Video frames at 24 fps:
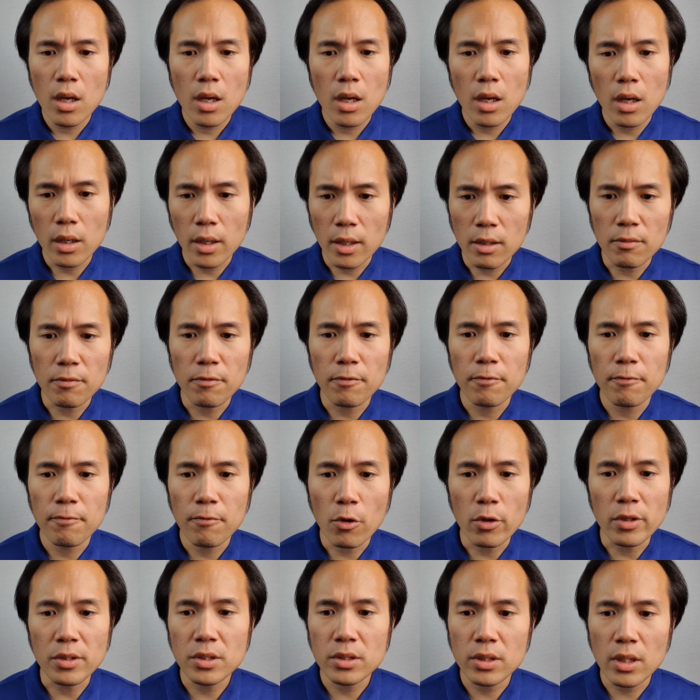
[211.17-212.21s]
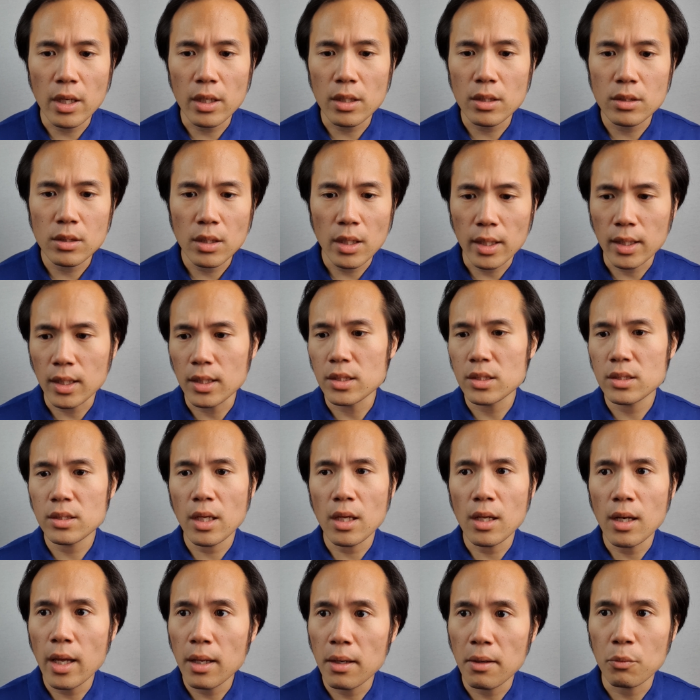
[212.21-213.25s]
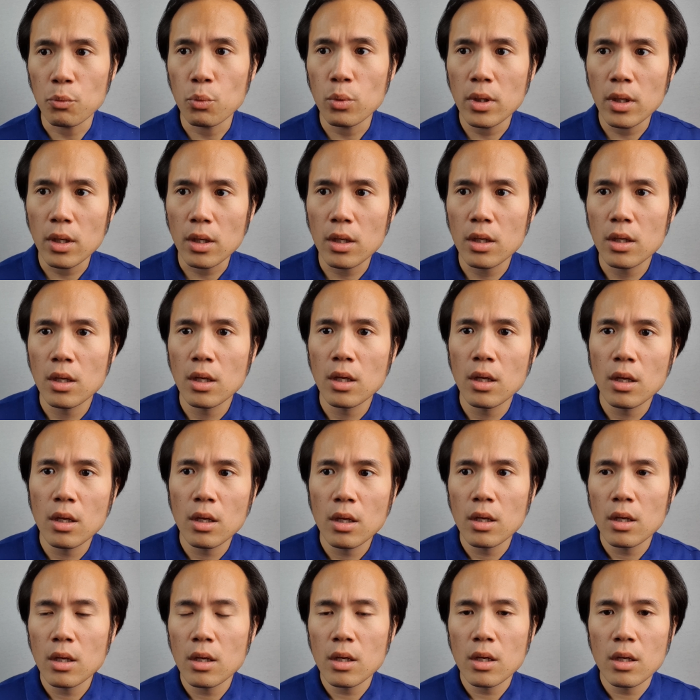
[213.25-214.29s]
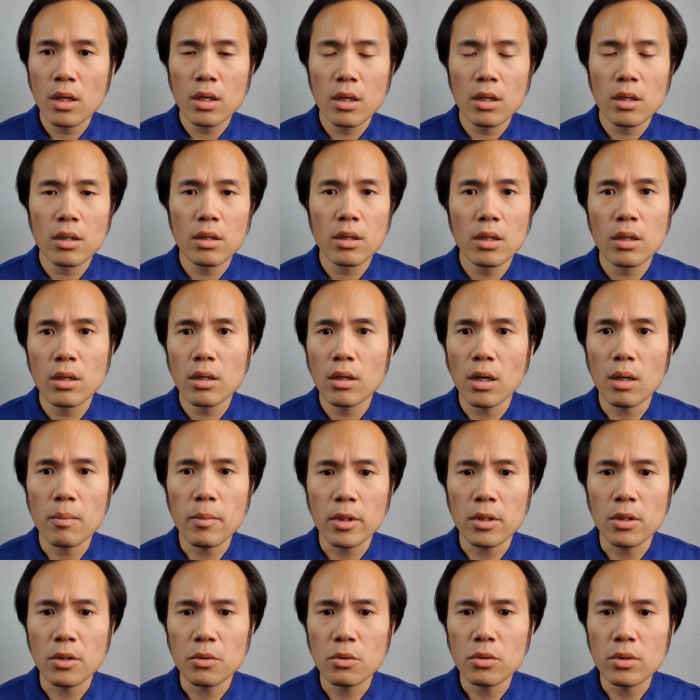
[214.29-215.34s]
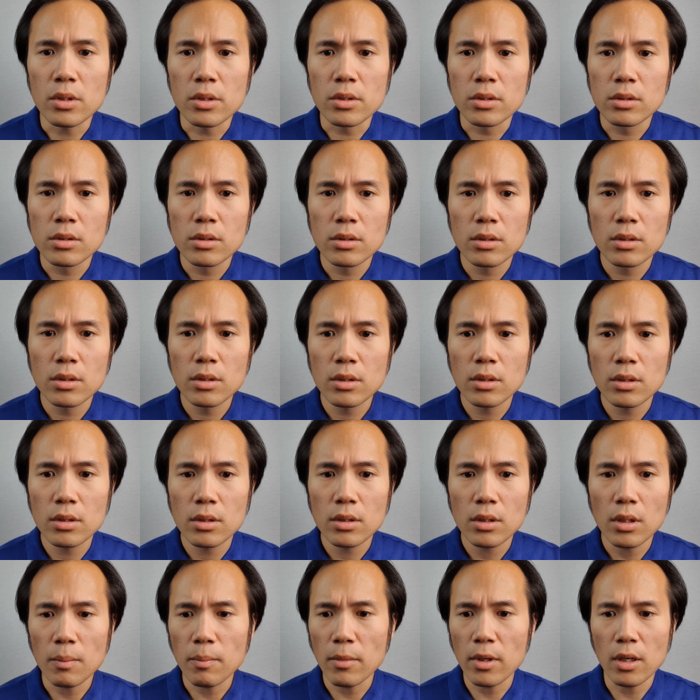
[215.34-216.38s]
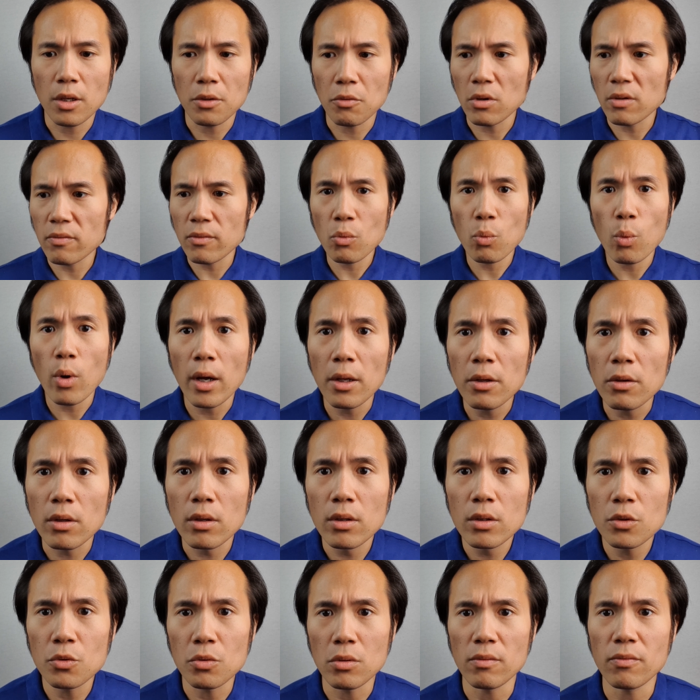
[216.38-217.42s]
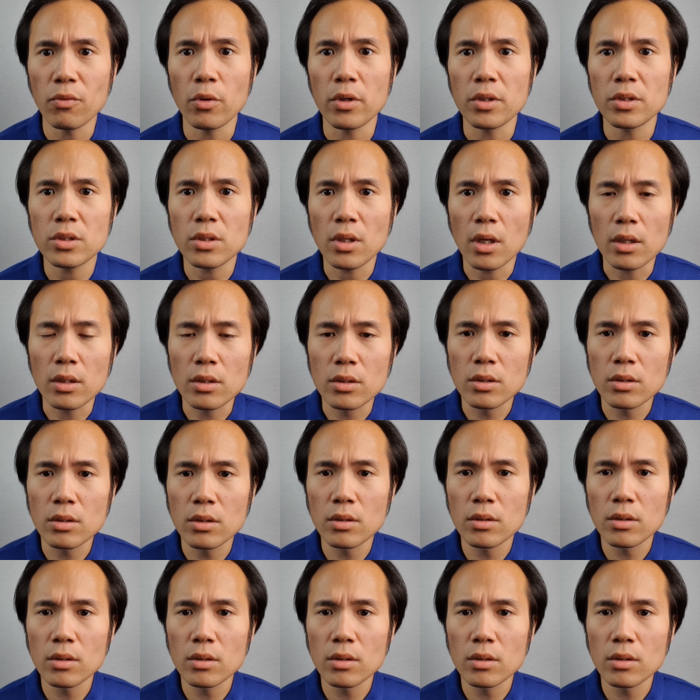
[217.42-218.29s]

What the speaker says: I can't avoid sex. I can't stay late at work. How am I going to do this? I mean, I don't even want to avoid sex.